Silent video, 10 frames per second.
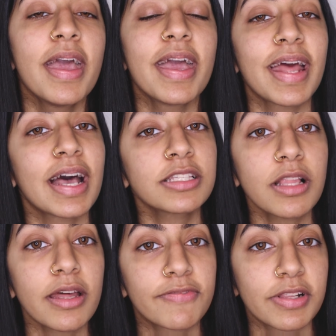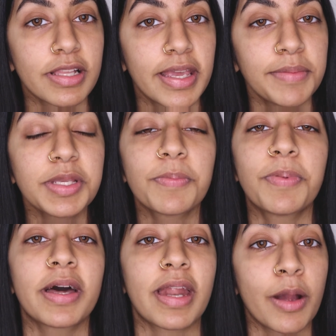It has a lot of claims,
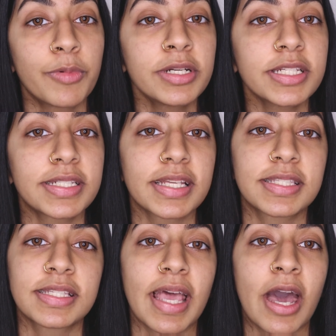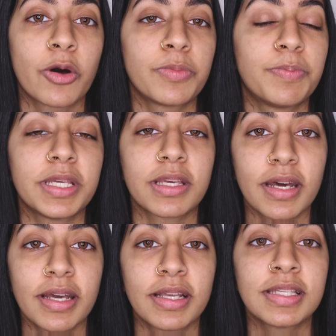but I wanted to test this out
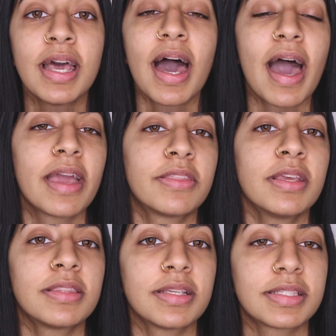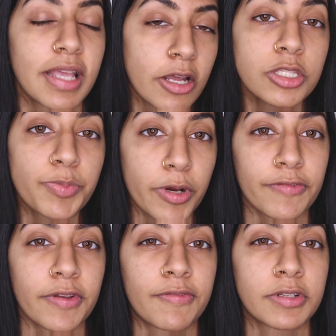because I think this sounds
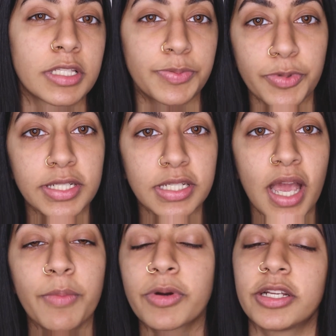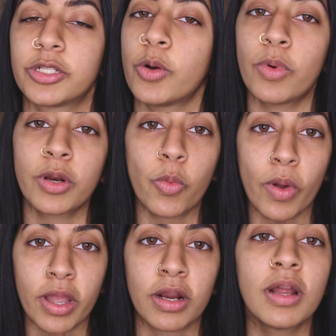perfect for the springtime when I don't want to
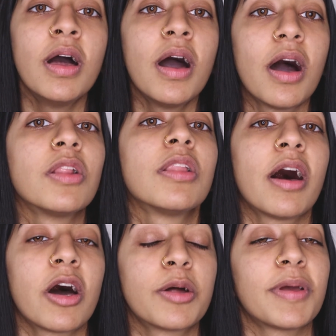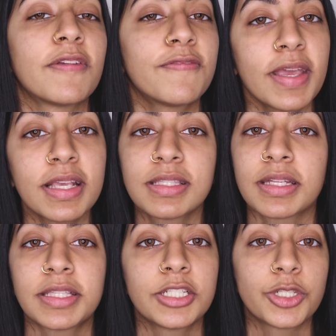wear a lot on my face,
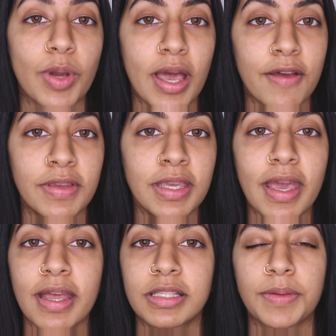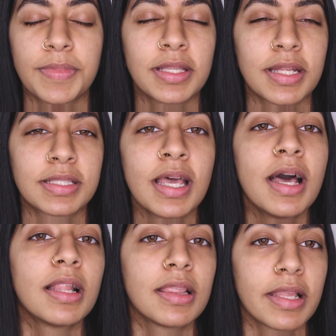nothing too heavy, and something that's
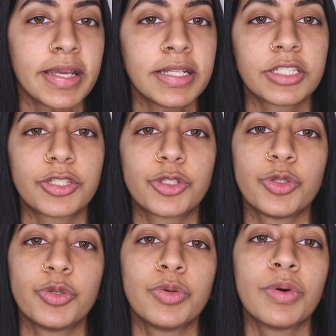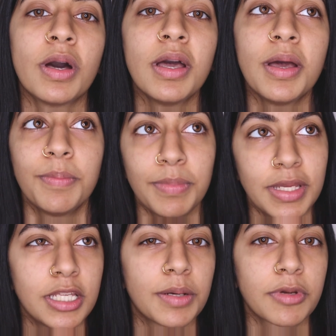light to
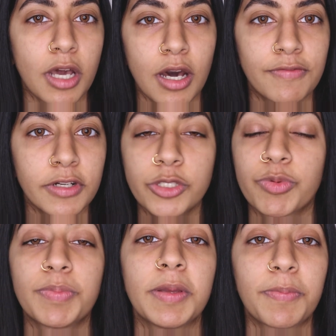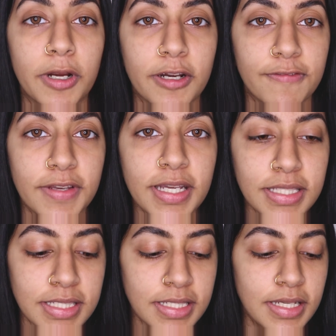medium coverage would be
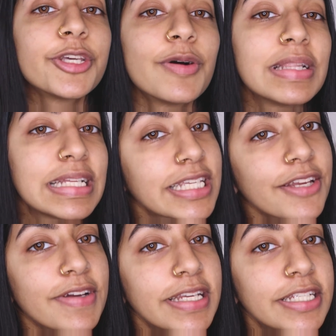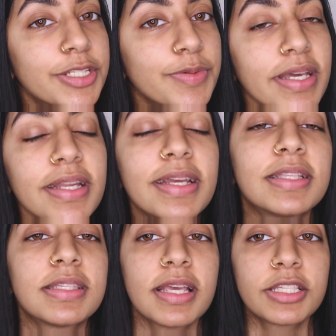perfect. So let's get right into it.
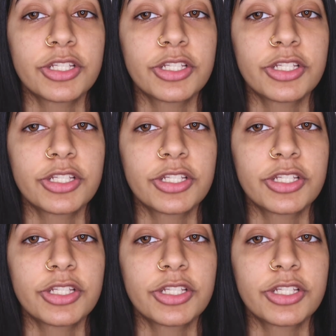It says